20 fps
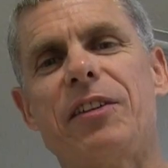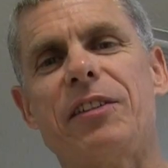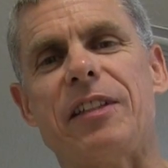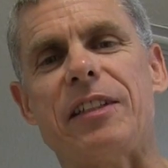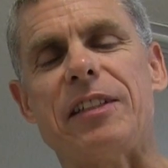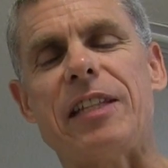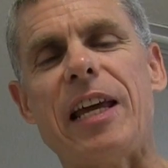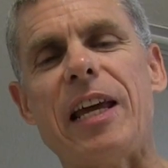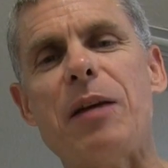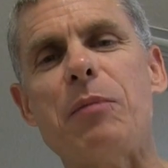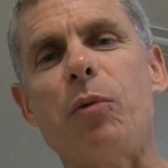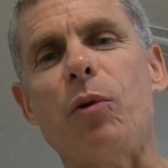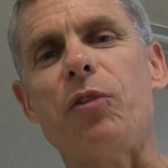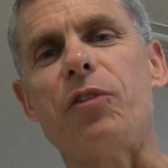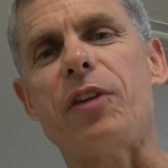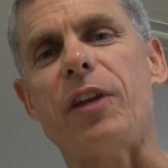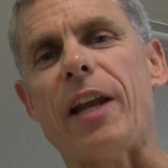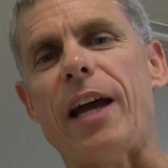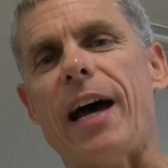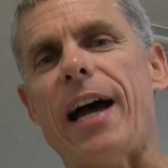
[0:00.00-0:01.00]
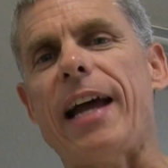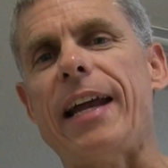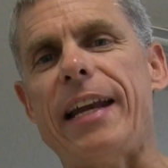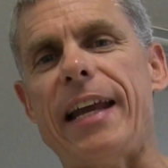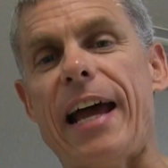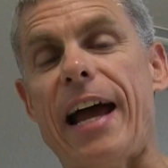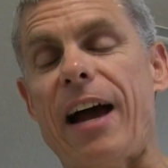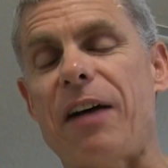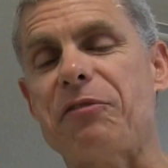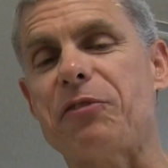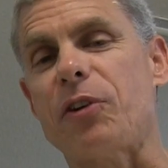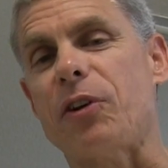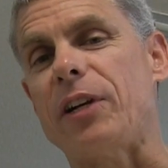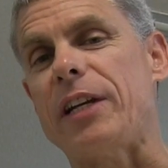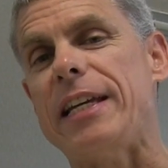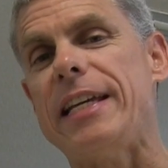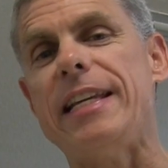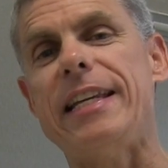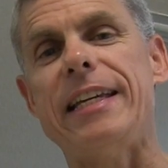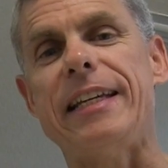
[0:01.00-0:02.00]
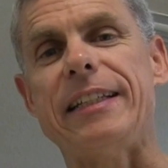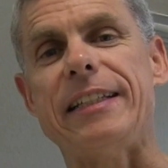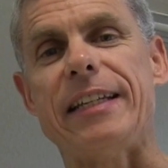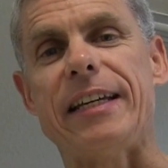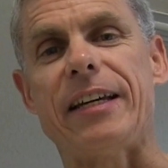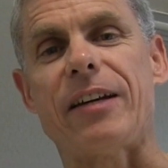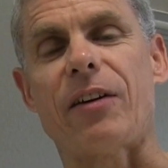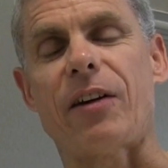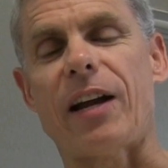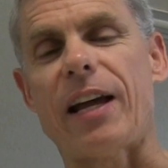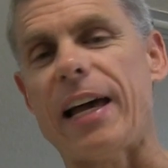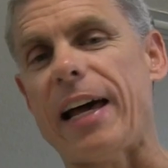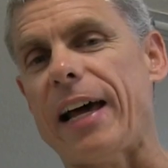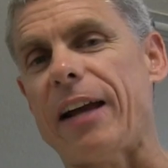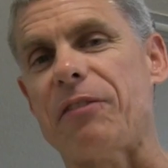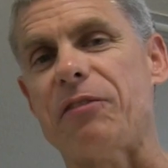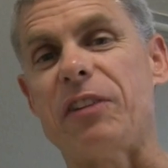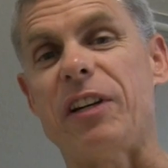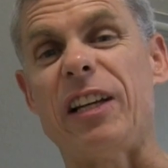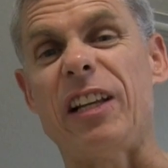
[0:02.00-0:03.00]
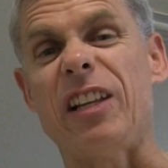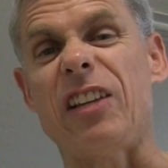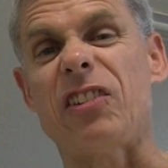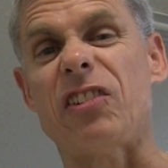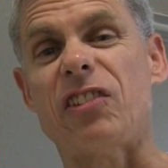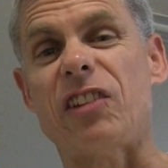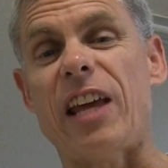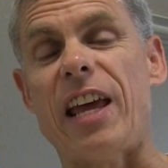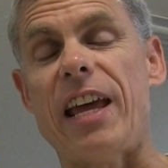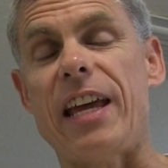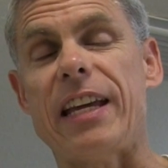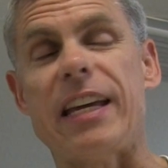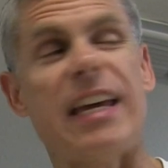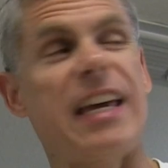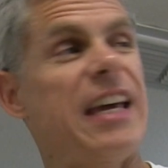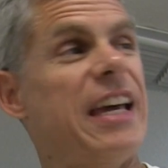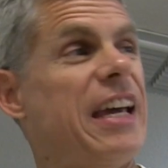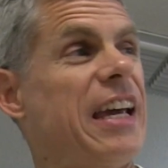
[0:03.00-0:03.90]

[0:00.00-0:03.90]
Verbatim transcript: at the table tonight after eating dinner I had a vanilla shake